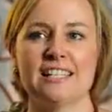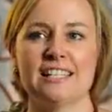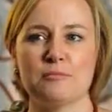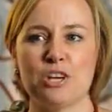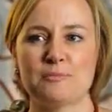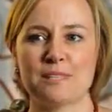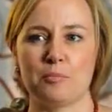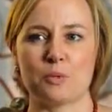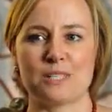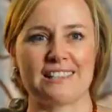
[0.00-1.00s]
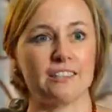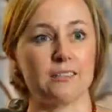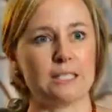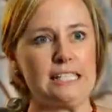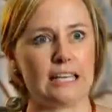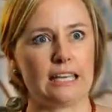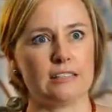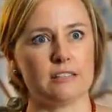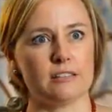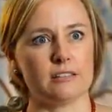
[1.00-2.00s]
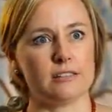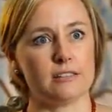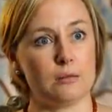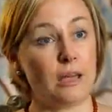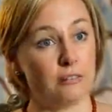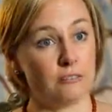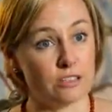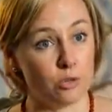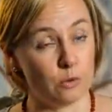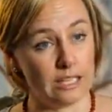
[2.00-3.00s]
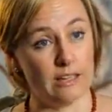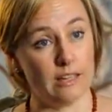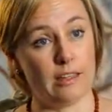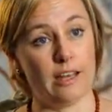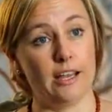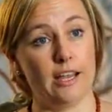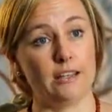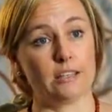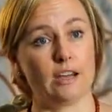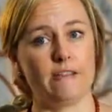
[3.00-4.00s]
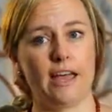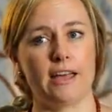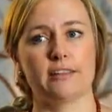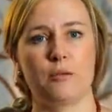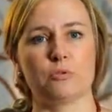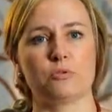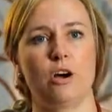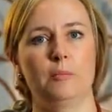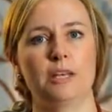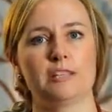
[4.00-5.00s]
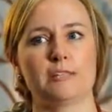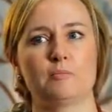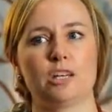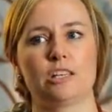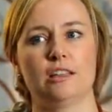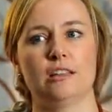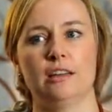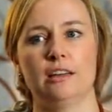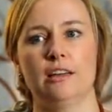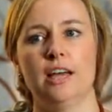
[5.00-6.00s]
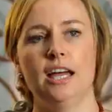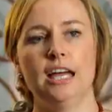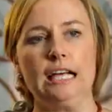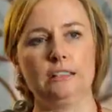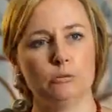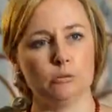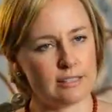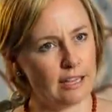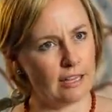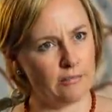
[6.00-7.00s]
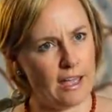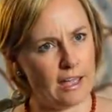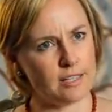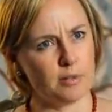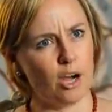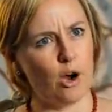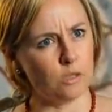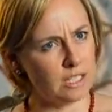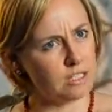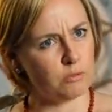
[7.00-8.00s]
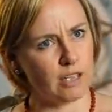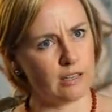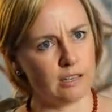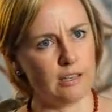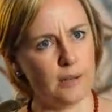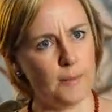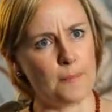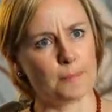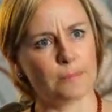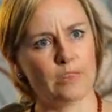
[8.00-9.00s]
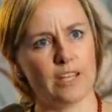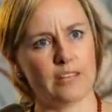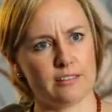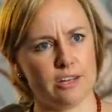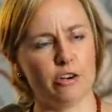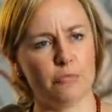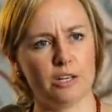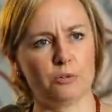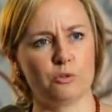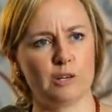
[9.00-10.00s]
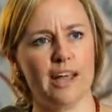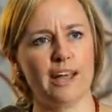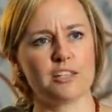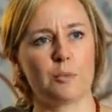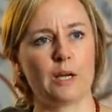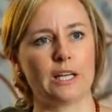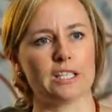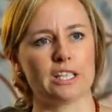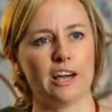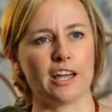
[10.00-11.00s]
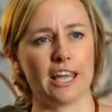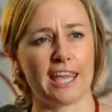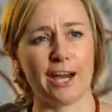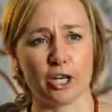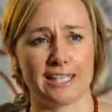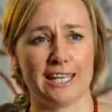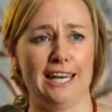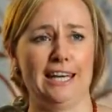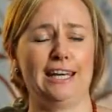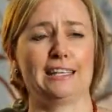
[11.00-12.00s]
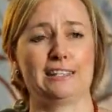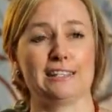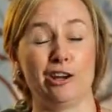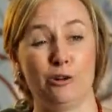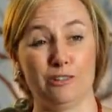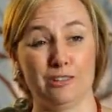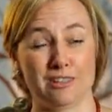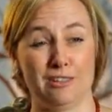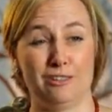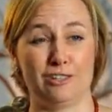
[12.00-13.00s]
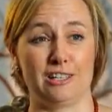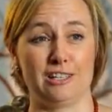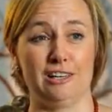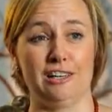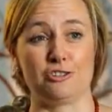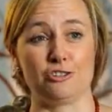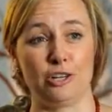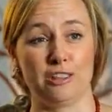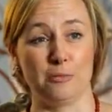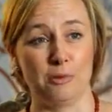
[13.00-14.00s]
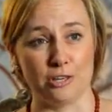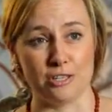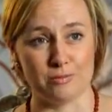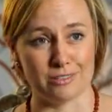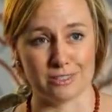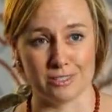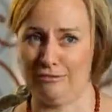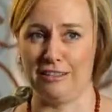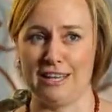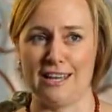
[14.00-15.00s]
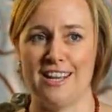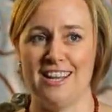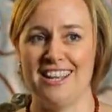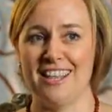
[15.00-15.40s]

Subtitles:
sometimes couples get a little bit scared to step out of the square like that, and I've had couples comment especially that they're a little bit scared of how some of the oldies at the ceremony will react, but I can guarantee it's the oldies that usually enjoy it the most, because don't forget,